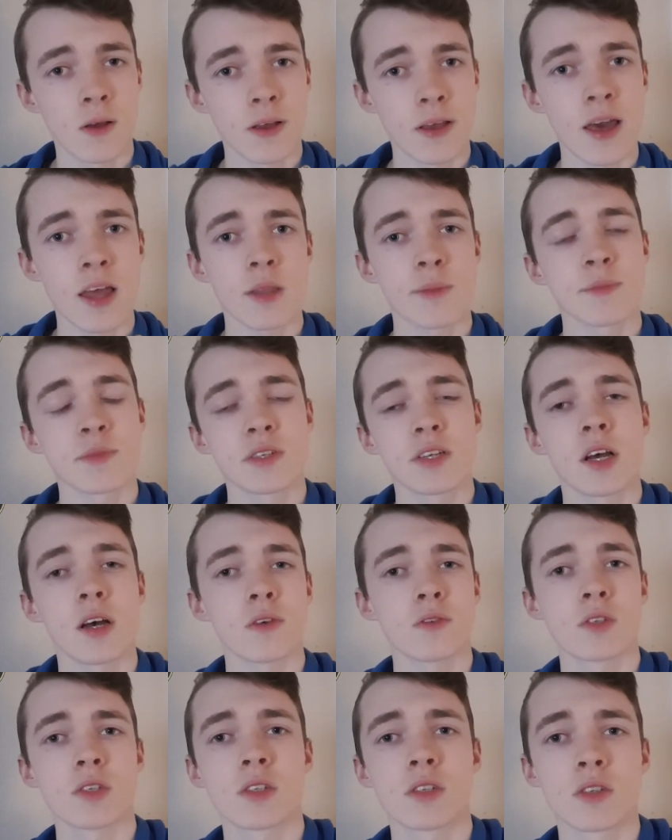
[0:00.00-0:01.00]
get
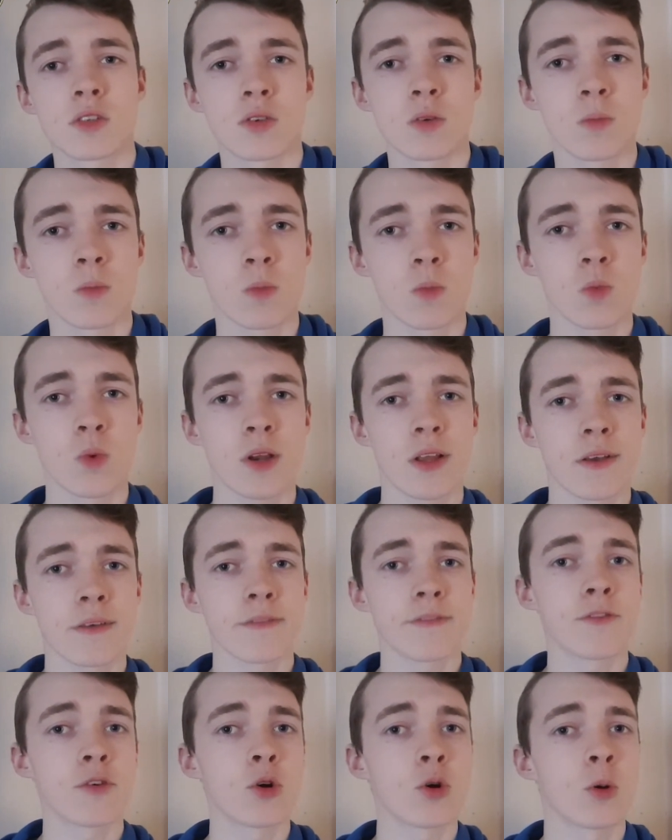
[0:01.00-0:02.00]
themselves into some winning
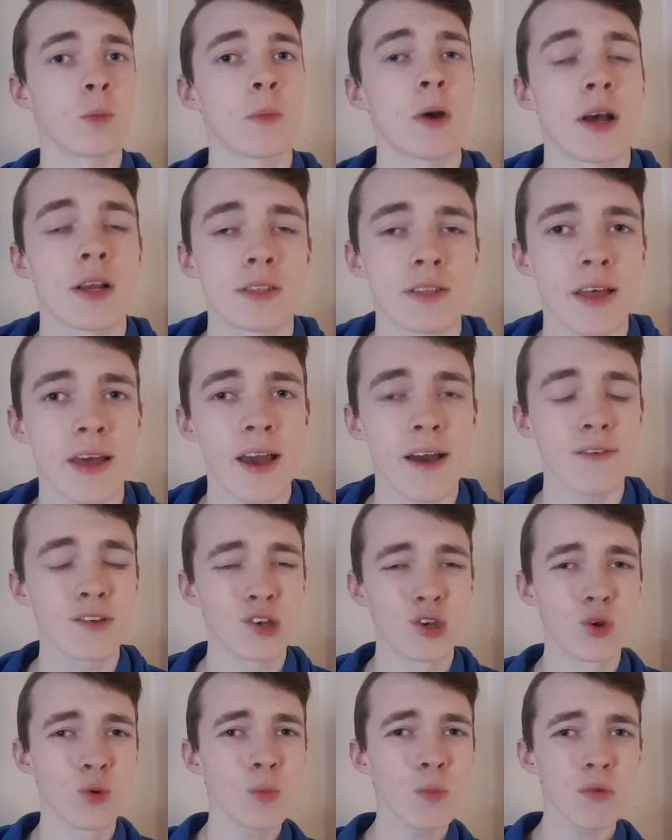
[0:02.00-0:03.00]
form, as they have a
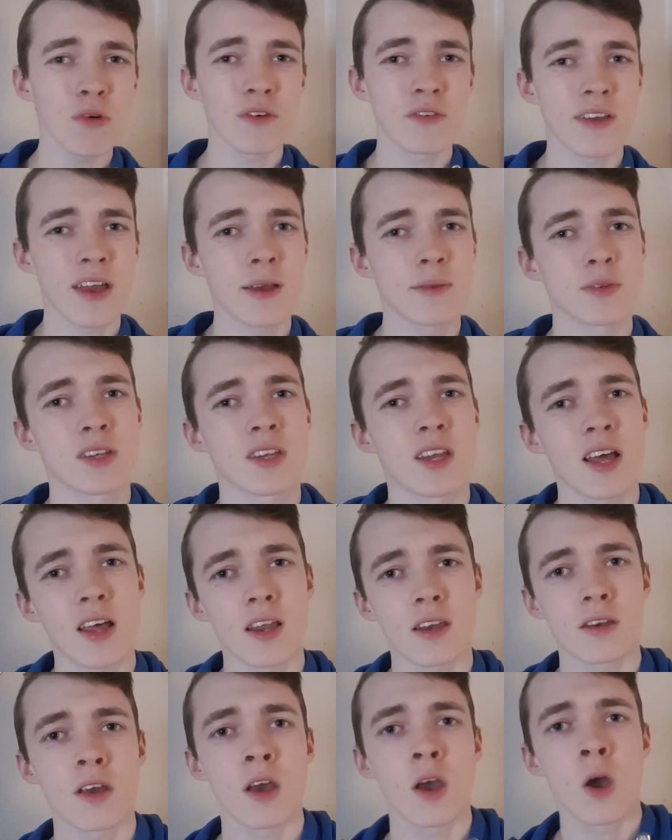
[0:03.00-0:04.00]
number of games in
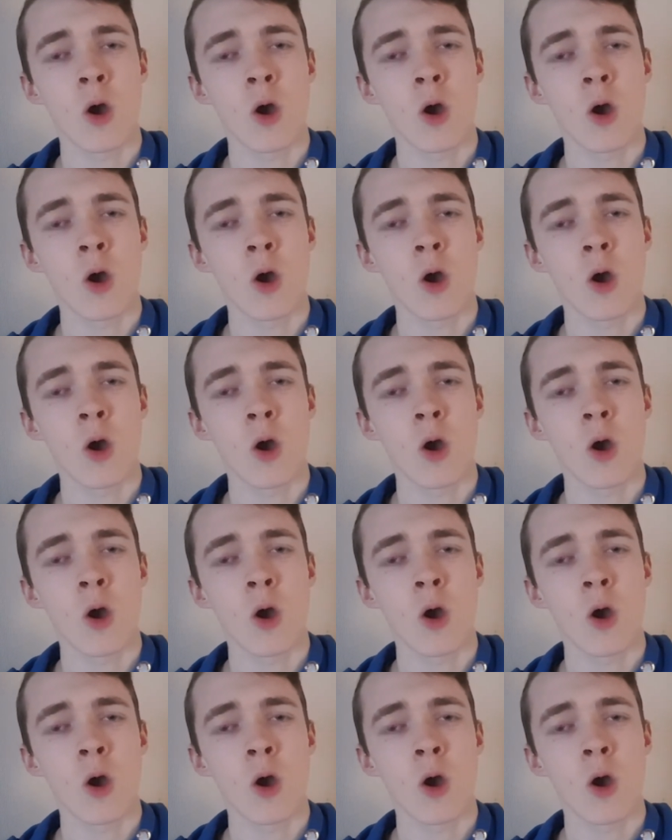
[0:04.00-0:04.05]
hand